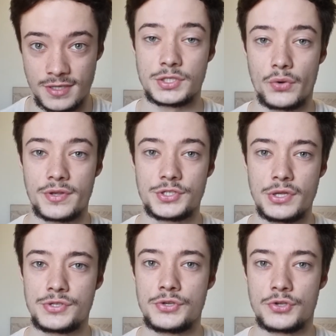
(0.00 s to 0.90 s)
As long as
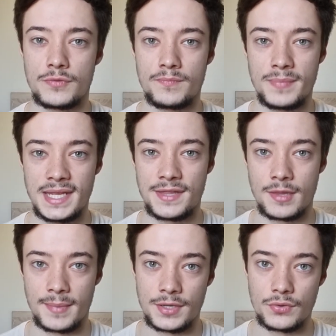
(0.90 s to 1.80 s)
you two can meet in the
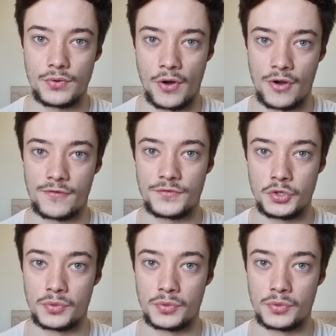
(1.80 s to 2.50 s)
middle of you